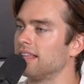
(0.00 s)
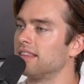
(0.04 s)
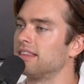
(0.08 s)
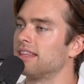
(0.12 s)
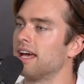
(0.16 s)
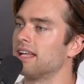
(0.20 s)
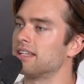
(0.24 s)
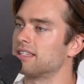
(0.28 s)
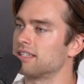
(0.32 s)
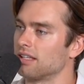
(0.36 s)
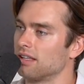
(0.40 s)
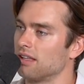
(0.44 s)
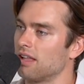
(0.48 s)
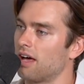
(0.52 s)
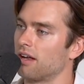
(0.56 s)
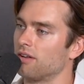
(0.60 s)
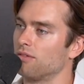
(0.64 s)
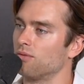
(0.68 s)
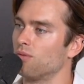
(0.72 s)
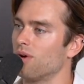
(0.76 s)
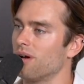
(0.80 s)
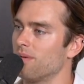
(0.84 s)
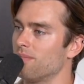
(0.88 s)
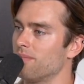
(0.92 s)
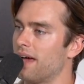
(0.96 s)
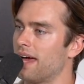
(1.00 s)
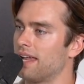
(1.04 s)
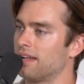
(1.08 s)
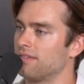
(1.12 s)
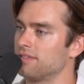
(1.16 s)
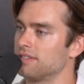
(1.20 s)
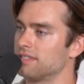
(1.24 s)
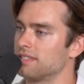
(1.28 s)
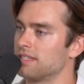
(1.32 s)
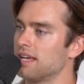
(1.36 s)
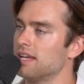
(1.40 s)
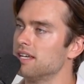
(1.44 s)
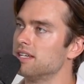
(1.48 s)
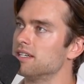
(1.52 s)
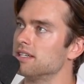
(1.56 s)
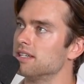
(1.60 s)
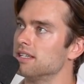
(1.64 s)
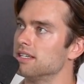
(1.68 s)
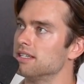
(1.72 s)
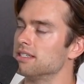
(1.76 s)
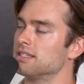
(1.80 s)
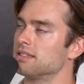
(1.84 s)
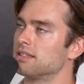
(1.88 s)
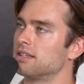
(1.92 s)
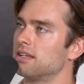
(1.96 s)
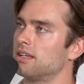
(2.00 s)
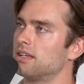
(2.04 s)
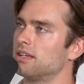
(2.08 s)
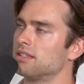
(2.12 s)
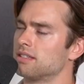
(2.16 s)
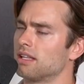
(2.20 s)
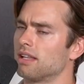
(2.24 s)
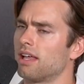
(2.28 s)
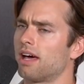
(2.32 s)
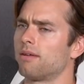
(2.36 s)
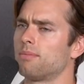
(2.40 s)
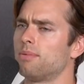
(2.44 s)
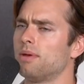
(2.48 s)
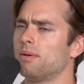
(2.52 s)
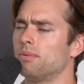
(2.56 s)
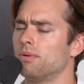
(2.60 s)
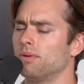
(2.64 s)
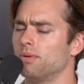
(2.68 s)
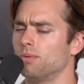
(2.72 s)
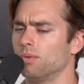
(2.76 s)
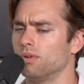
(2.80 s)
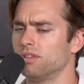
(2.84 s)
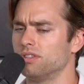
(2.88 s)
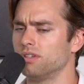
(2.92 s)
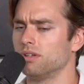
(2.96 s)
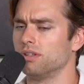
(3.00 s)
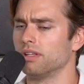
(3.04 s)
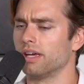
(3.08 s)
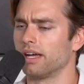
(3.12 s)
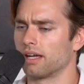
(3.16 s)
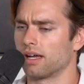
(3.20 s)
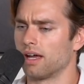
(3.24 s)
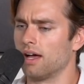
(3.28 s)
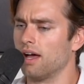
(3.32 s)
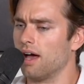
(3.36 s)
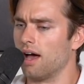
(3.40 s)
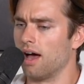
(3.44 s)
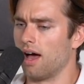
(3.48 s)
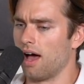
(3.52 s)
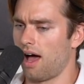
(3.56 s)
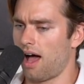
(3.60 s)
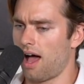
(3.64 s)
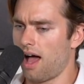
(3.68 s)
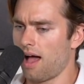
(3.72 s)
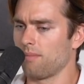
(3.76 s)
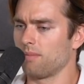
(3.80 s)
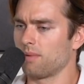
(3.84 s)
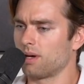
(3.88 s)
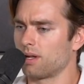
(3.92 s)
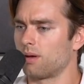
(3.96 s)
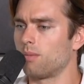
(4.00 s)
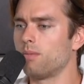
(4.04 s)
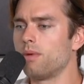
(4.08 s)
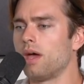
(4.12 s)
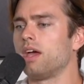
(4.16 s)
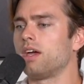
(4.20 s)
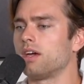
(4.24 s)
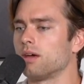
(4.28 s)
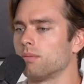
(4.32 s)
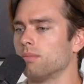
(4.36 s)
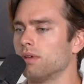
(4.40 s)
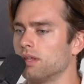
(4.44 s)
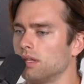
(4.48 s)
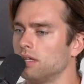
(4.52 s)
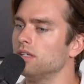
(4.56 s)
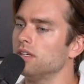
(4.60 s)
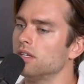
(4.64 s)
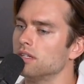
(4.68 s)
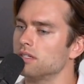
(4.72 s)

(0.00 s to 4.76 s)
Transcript: that's a lot of what manifestation is, because a lot of people will do like, "I'm going to make $1 million."